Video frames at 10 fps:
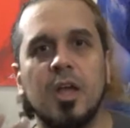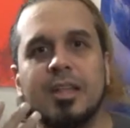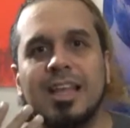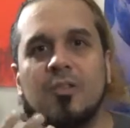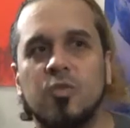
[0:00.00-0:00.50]

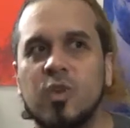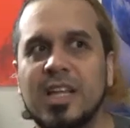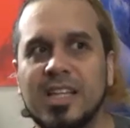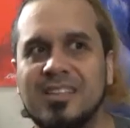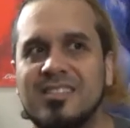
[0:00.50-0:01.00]
That
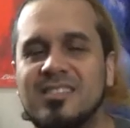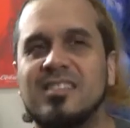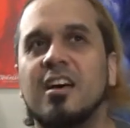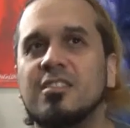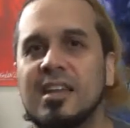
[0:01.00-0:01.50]
really
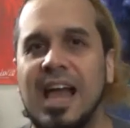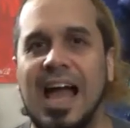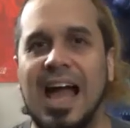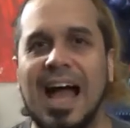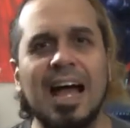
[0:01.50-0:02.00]
doesn't
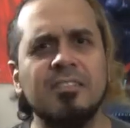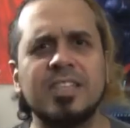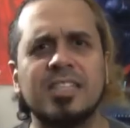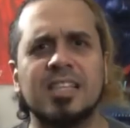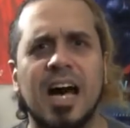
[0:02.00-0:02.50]
have a
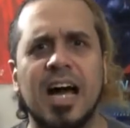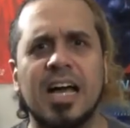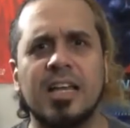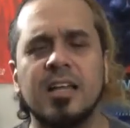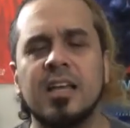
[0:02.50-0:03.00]
side.